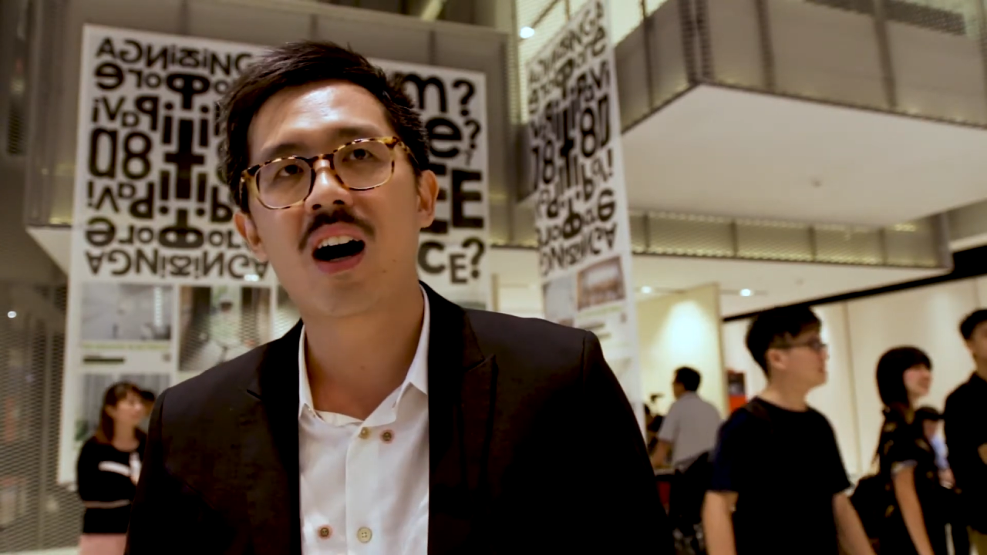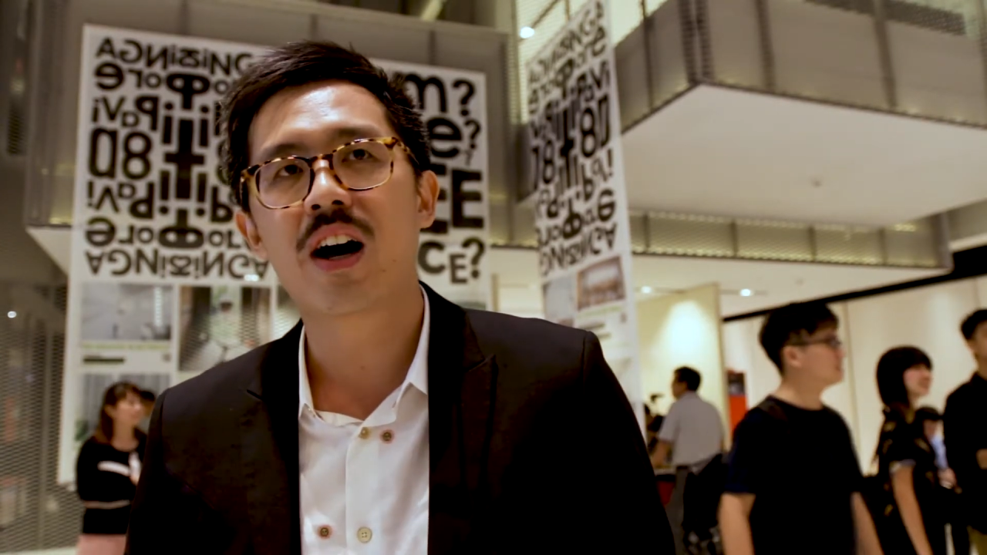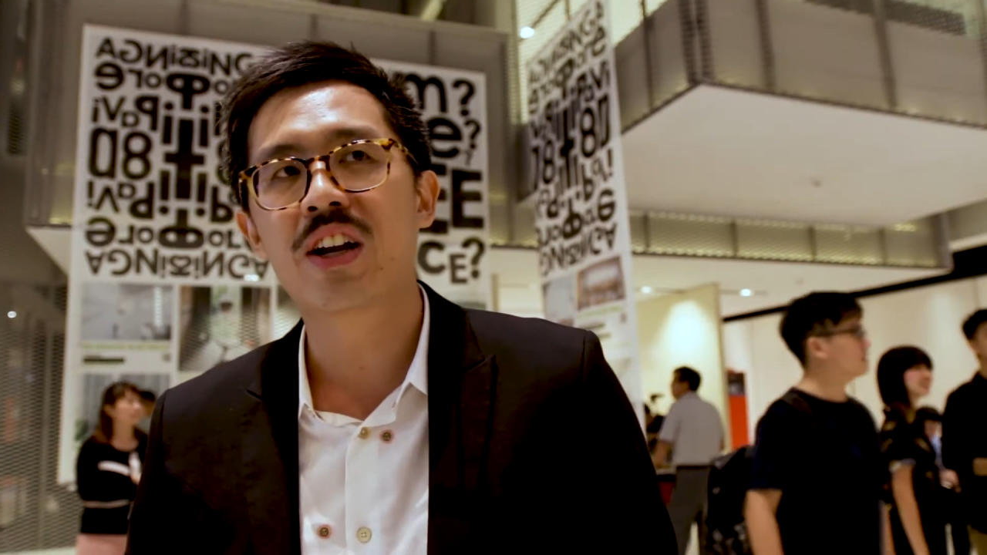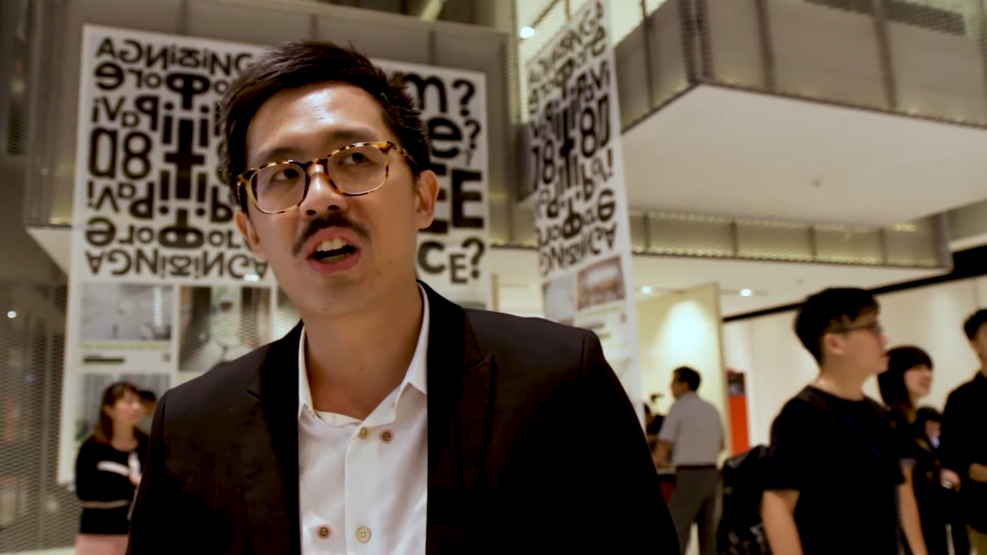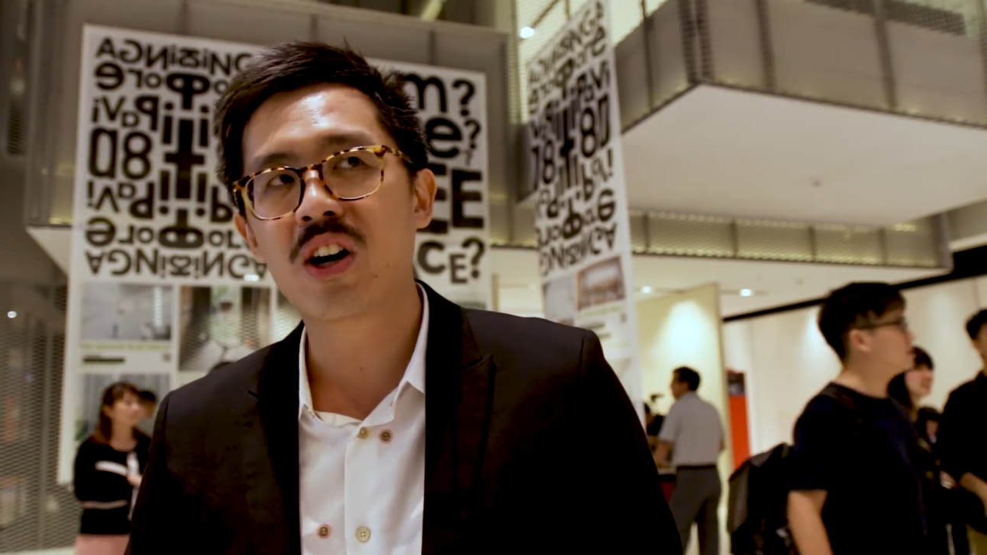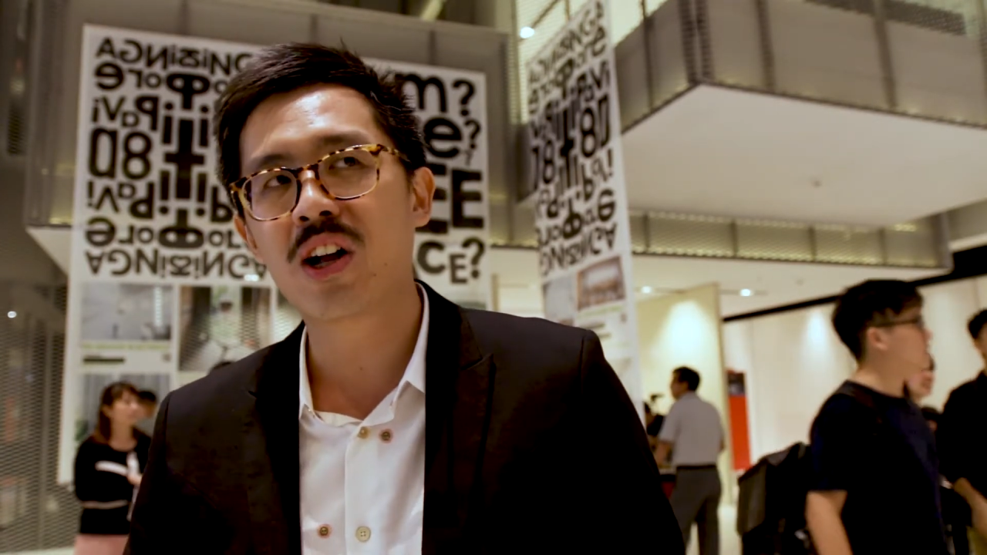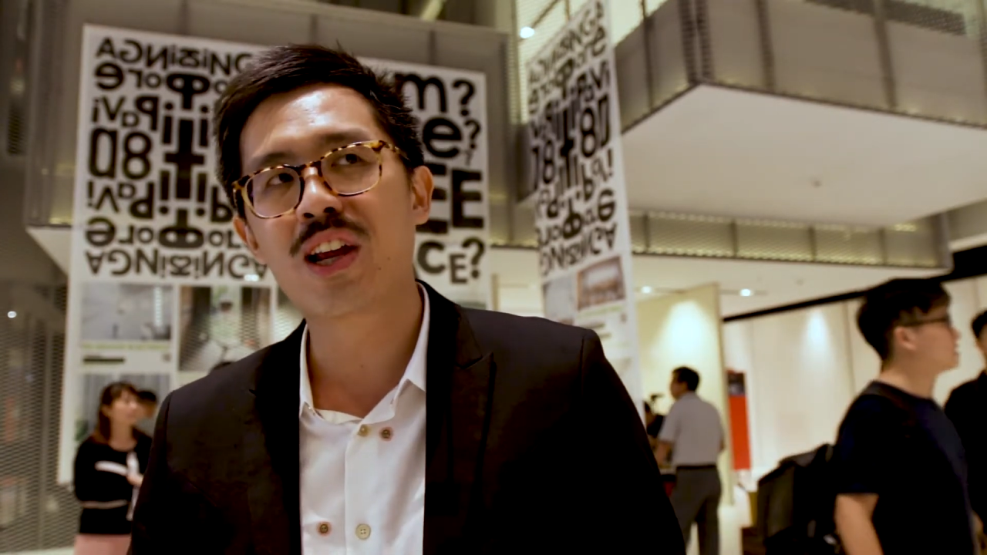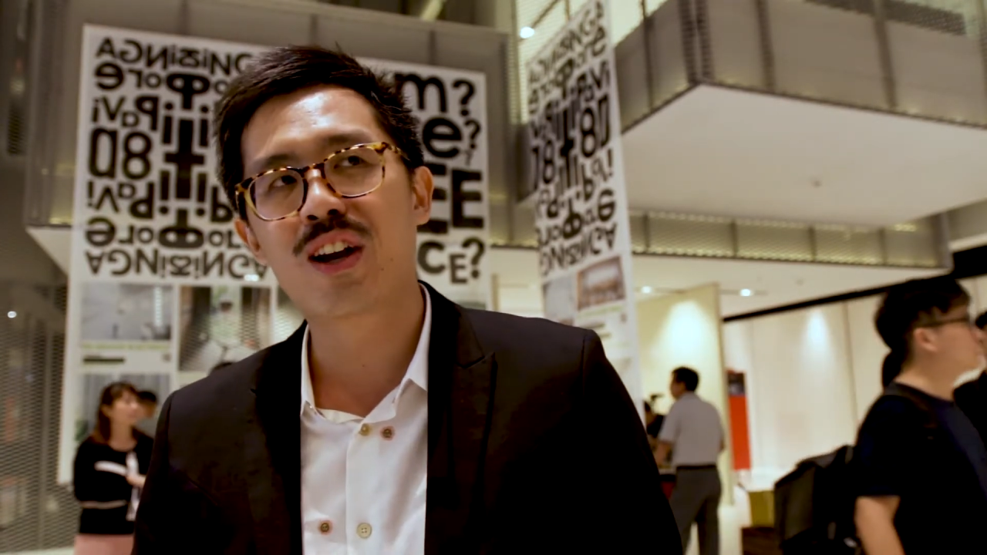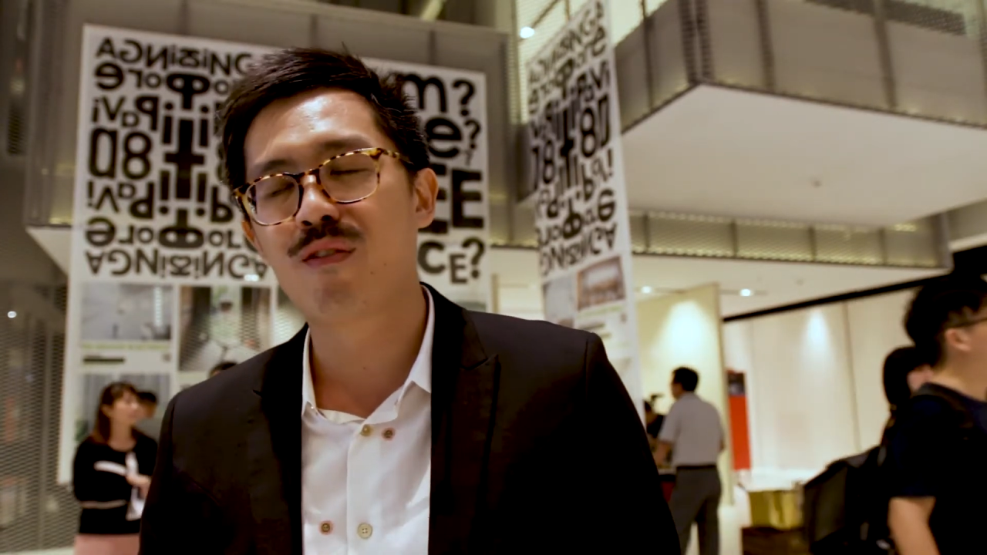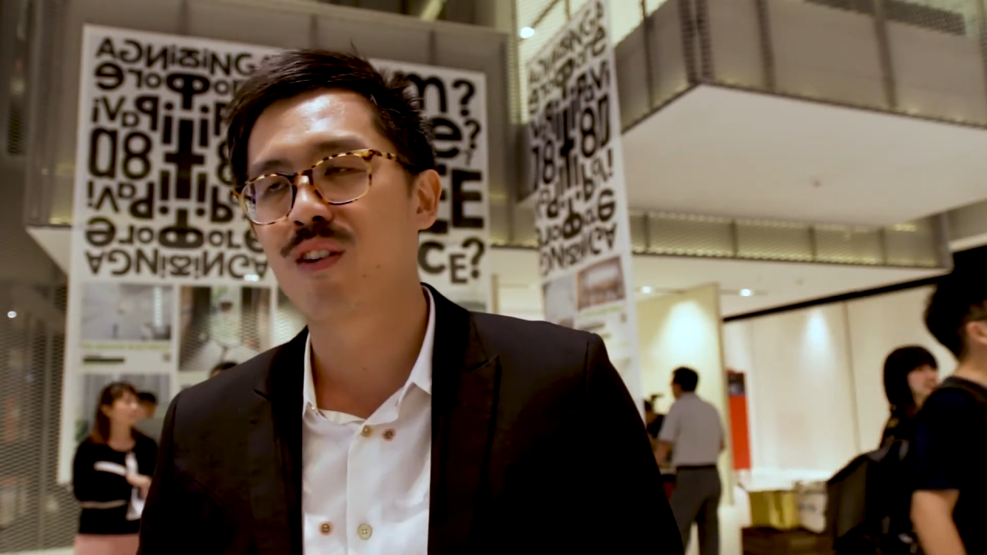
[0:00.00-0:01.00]
In the
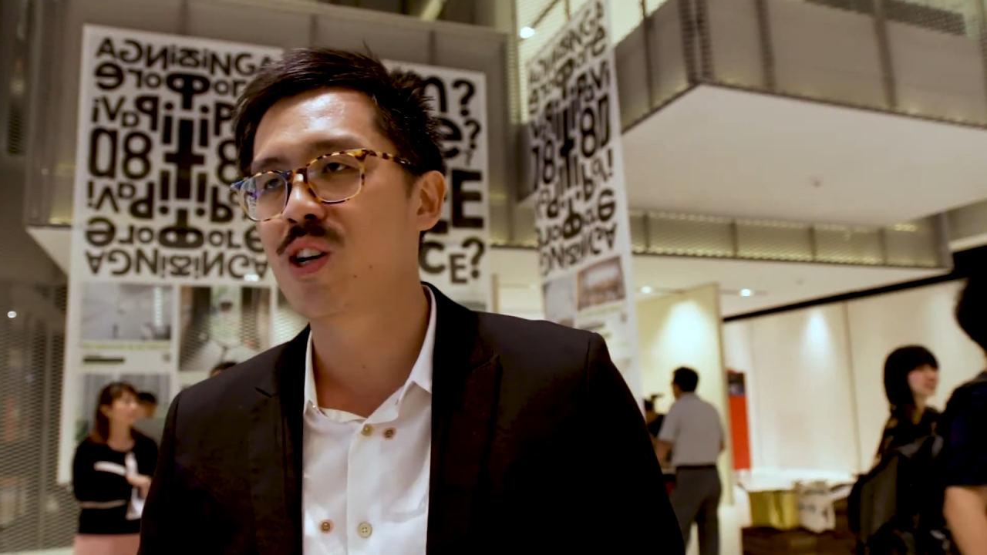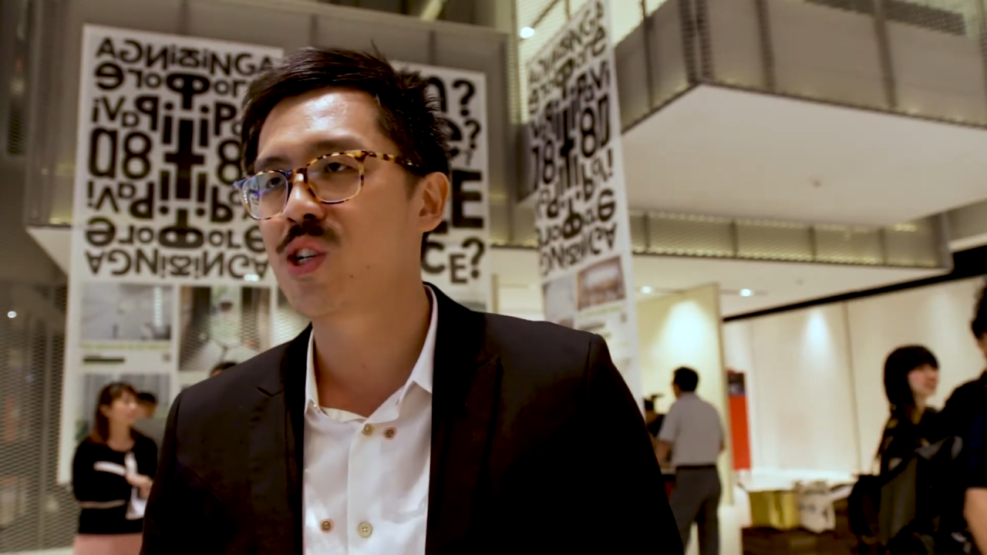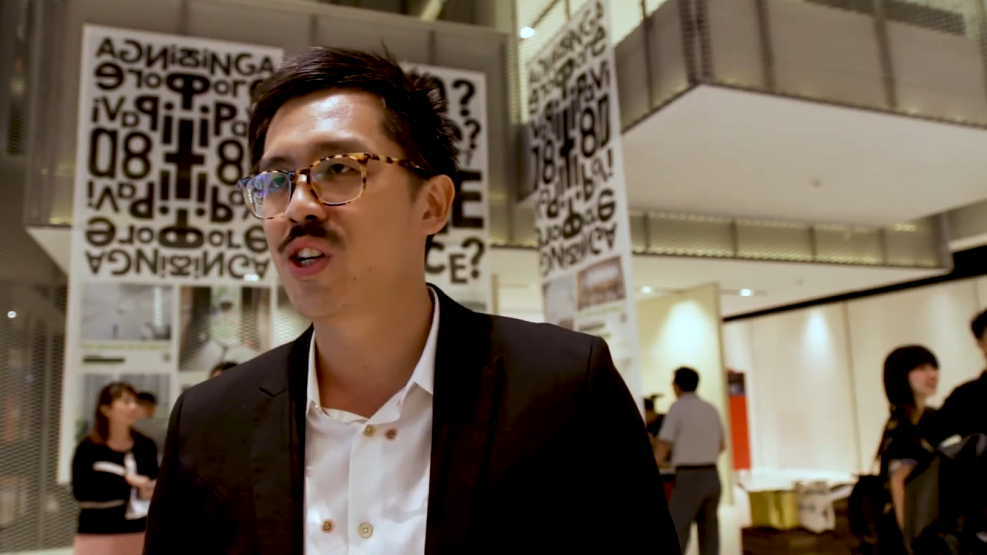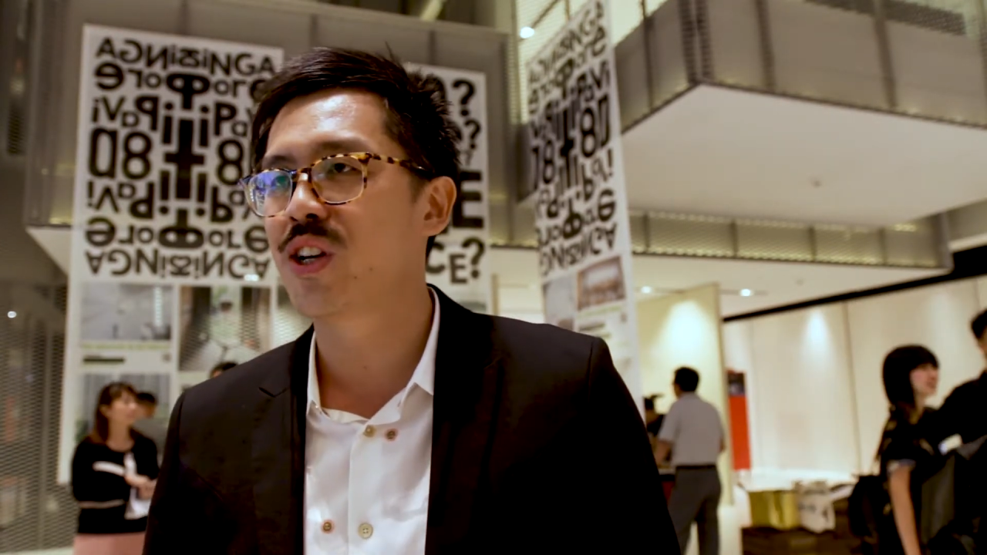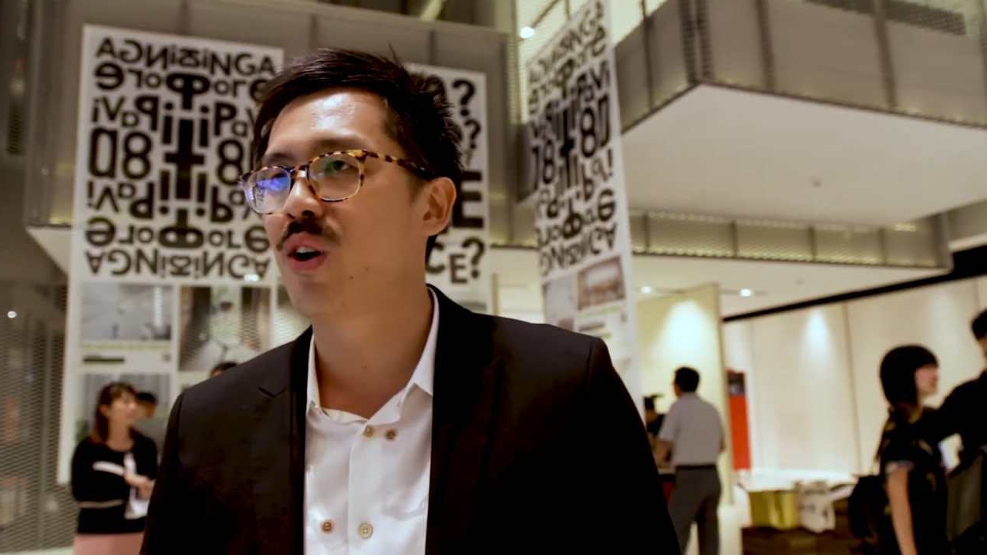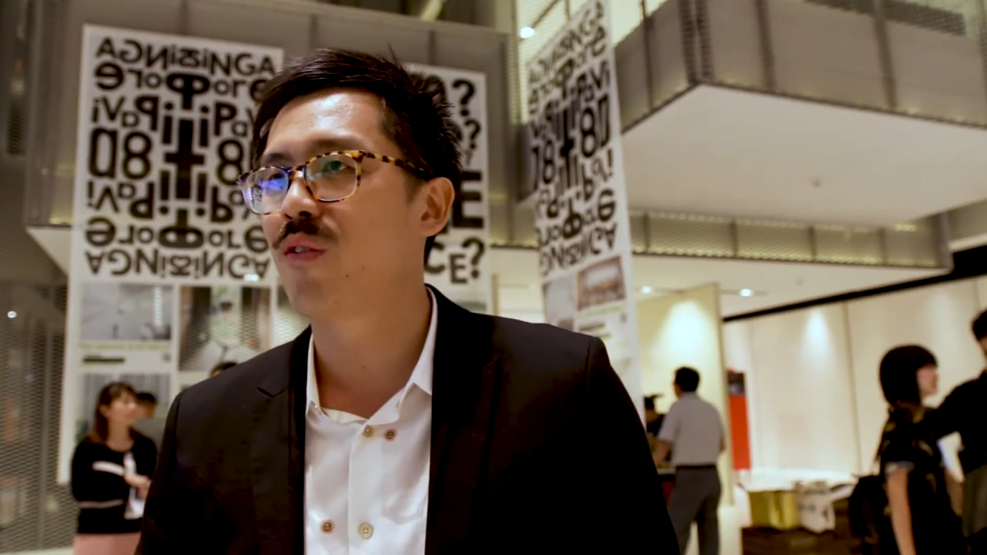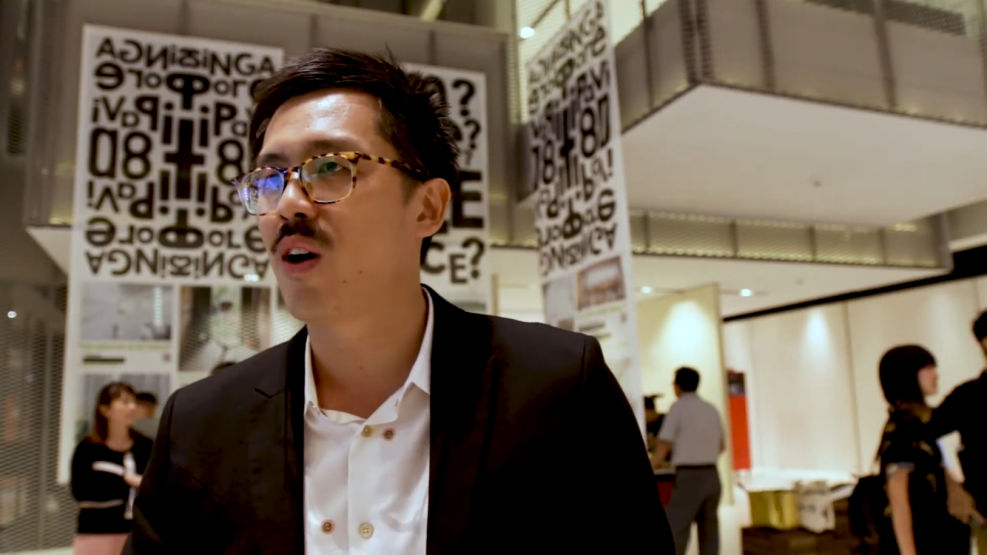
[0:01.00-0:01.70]
earlier version of